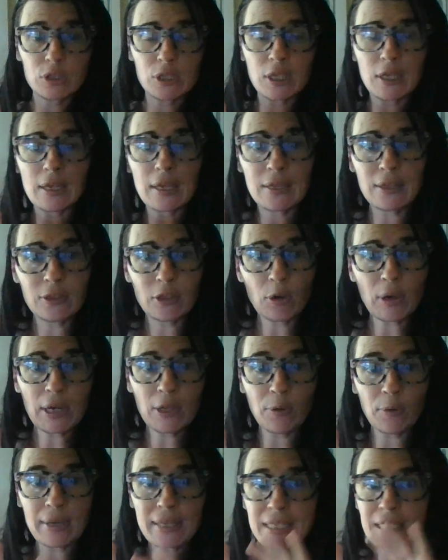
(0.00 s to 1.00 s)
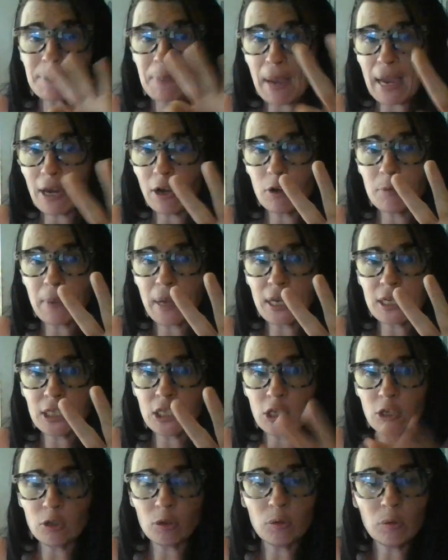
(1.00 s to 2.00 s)
to they're either inspired by
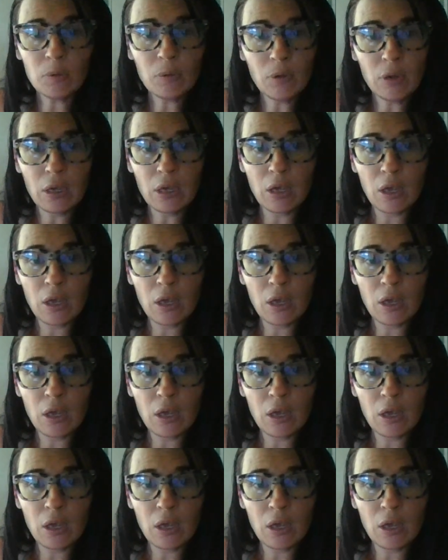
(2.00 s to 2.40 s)
you